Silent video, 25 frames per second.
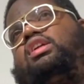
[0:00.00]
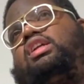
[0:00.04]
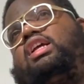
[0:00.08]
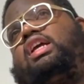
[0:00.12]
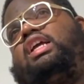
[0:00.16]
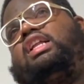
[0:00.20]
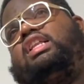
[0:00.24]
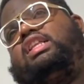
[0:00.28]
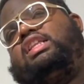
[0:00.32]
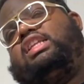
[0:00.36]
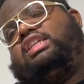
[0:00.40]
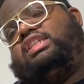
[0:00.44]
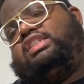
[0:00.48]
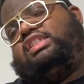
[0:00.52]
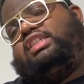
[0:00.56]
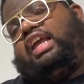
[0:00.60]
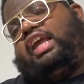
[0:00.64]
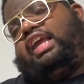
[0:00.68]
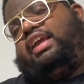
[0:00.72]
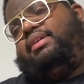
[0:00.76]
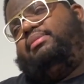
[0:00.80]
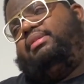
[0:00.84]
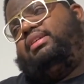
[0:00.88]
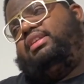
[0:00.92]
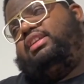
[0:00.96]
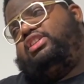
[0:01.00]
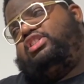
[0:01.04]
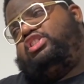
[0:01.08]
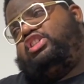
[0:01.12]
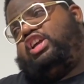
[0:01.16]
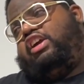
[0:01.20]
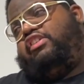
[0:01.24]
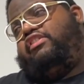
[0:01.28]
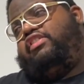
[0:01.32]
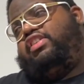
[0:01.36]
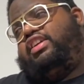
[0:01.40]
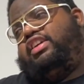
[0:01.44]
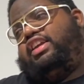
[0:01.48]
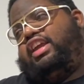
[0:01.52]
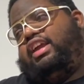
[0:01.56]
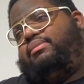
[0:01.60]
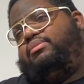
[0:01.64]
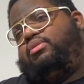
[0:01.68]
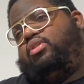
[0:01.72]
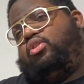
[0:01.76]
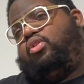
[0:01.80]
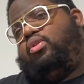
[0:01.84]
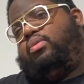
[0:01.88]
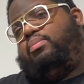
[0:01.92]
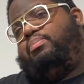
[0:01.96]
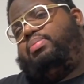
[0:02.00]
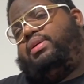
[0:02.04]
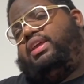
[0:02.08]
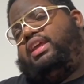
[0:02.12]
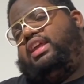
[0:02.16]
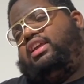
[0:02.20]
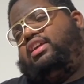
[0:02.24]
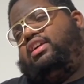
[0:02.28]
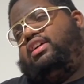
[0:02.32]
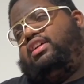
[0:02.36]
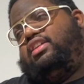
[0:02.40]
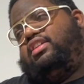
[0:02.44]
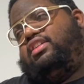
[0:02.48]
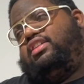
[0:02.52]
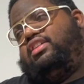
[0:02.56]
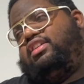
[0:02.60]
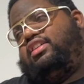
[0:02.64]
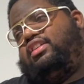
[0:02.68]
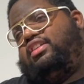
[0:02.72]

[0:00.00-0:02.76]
in this game, in this charity game, you're competing.